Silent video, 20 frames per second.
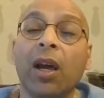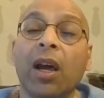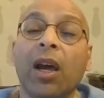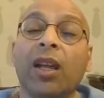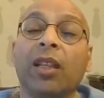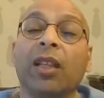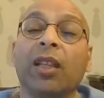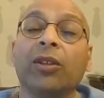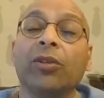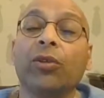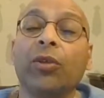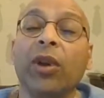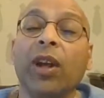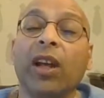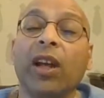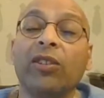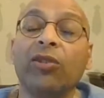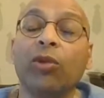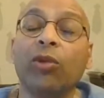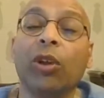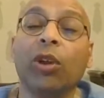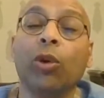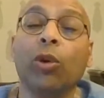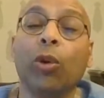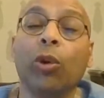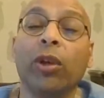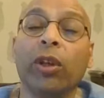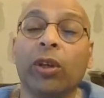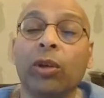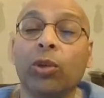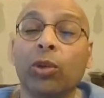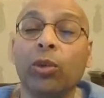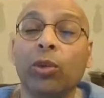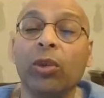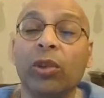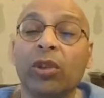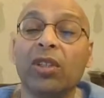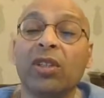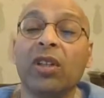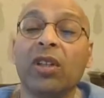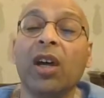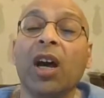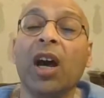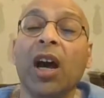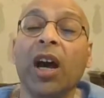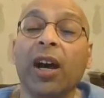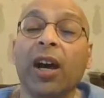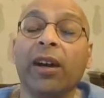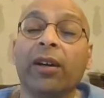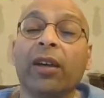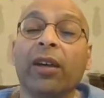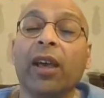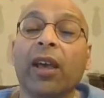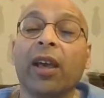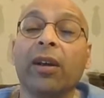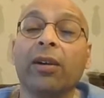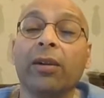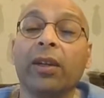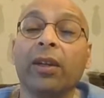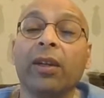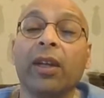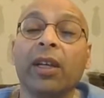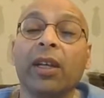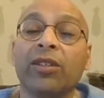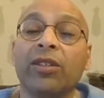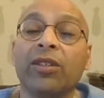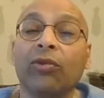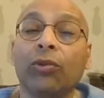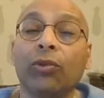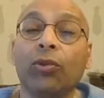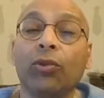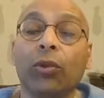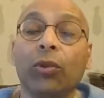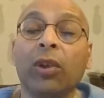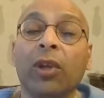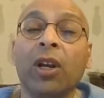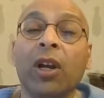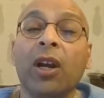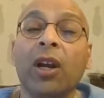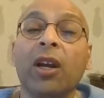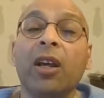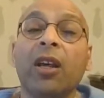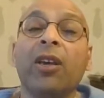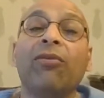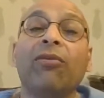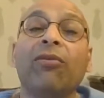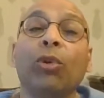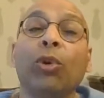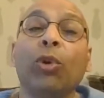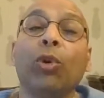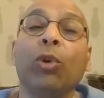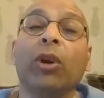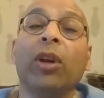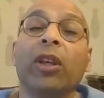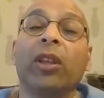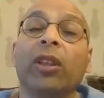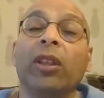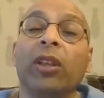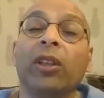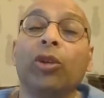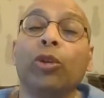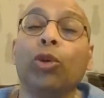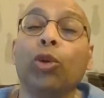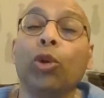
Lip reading: and then gradually going towards higher calorie dense food. If you look at the